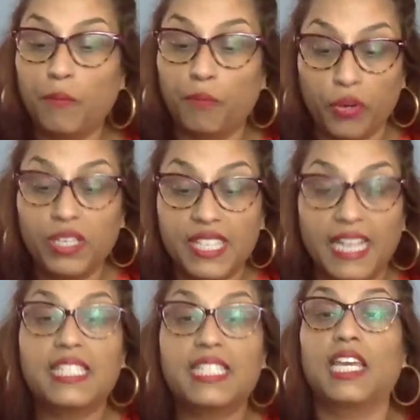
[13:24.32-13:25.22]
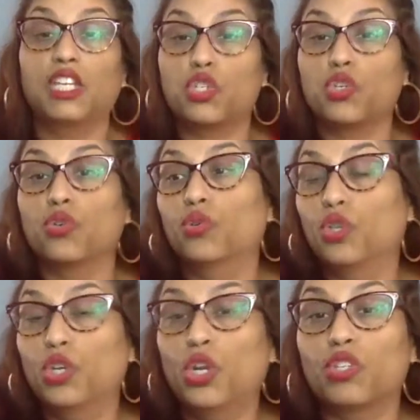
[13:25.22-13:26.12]
presenting to
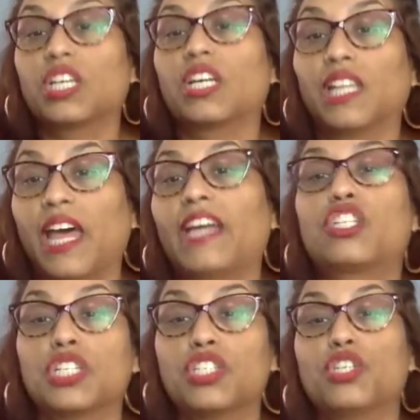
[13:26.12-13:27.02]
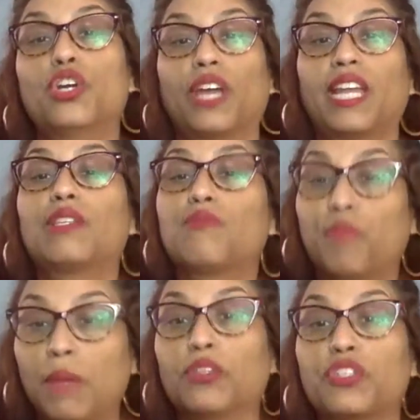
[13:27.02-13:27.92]
collections, getting
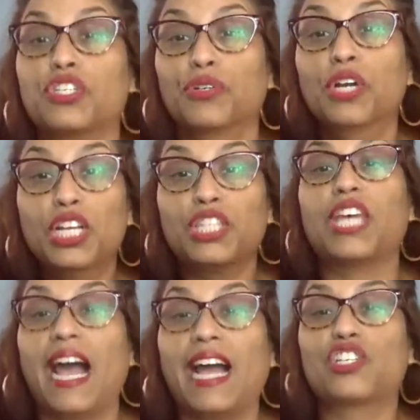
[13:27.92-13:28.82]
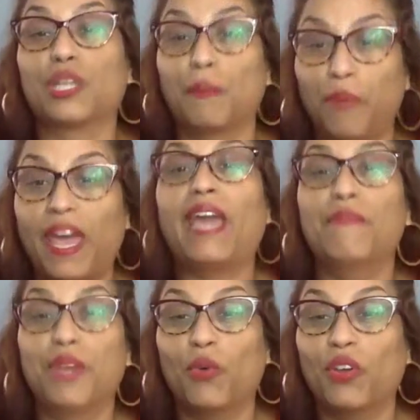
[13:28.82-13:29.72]
people to actually pay
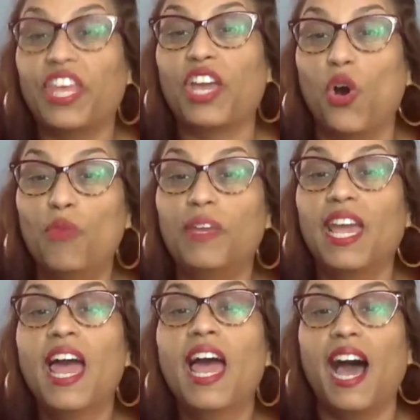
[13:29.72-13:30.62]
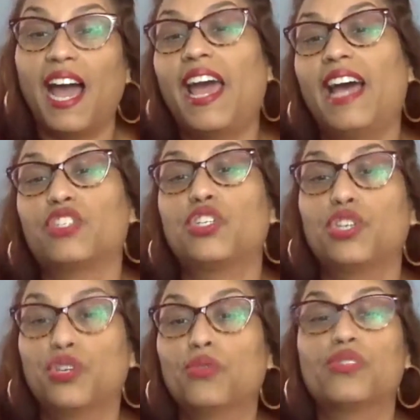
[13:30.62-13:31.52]
me what they owe me, I had to
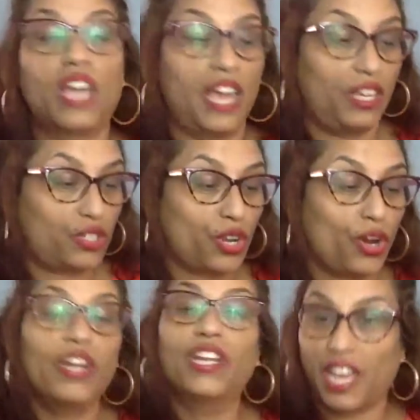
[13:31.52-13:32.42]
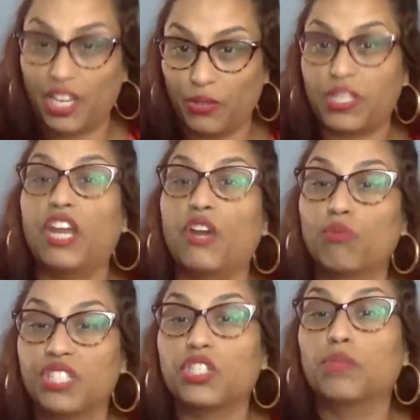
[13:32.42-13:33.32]
use a certain, like you said,
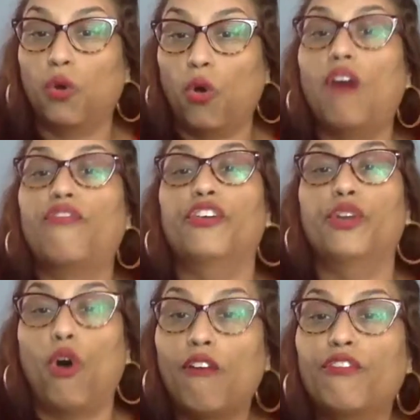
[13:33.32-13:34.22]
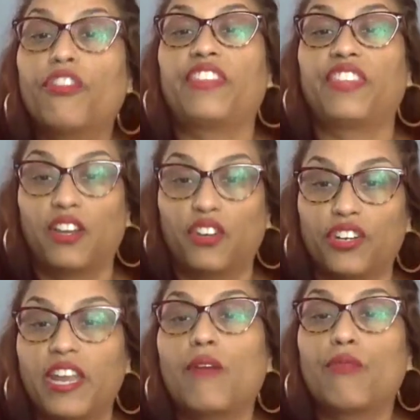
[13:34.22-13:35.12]
irresistible offer, an offer that they could
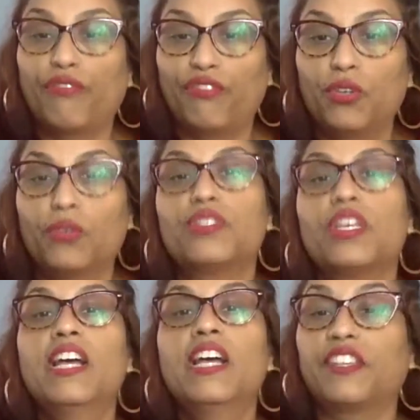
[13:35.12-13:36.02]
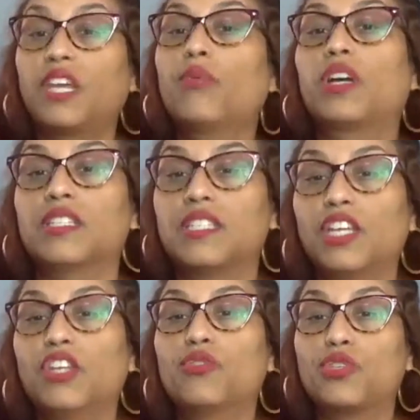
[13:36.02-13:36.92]
not refuse, that they would
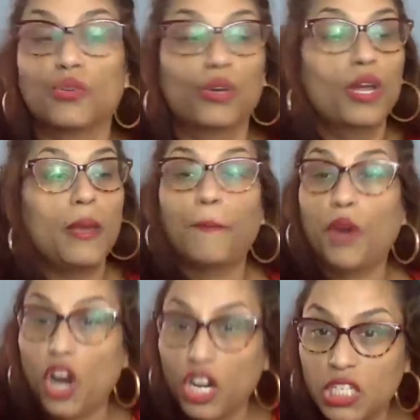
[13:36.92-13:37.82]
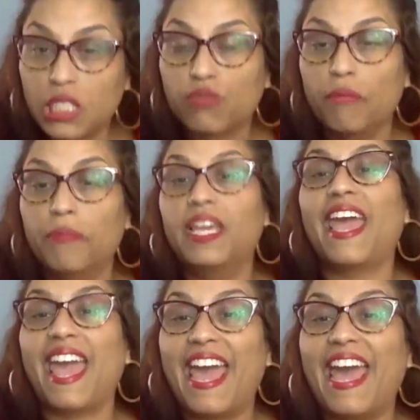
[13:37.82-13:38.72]
continue to purchase from me
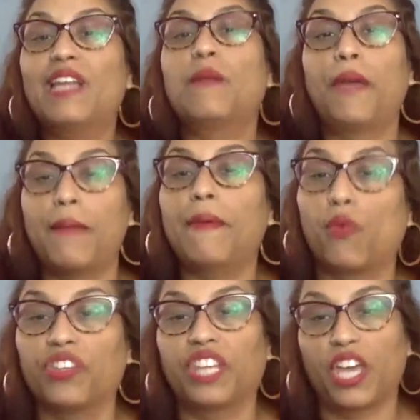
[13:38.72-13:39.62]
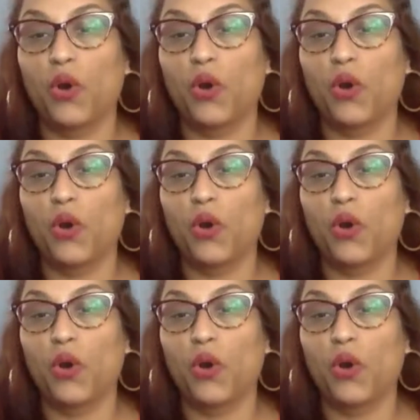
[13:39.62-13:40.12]
and pay back what they owe.